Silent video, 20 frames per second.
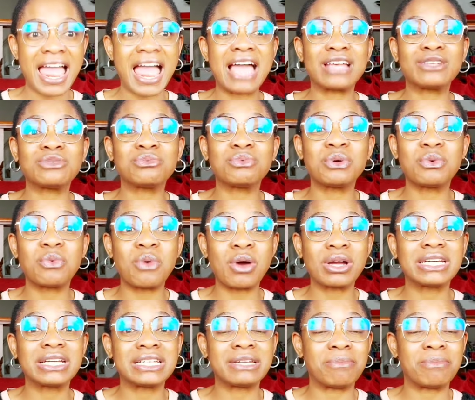as we
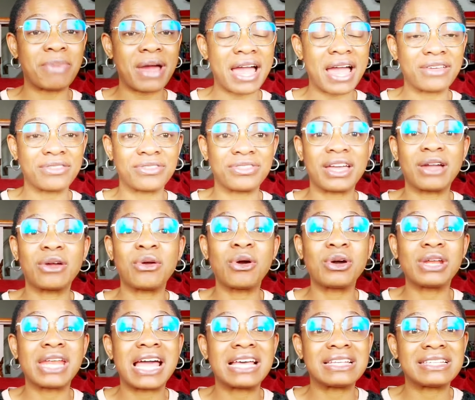walk in the path that
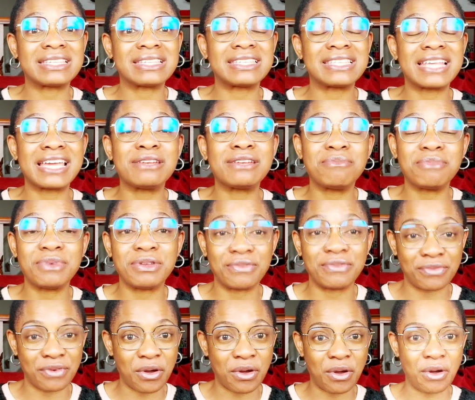God has set
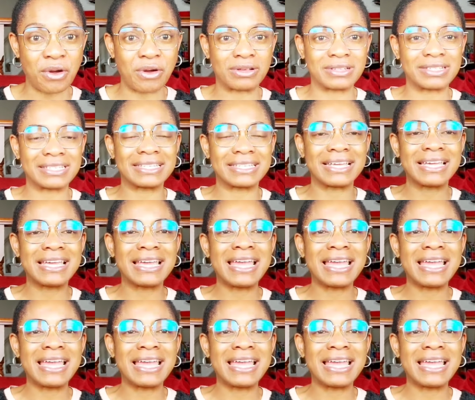before us.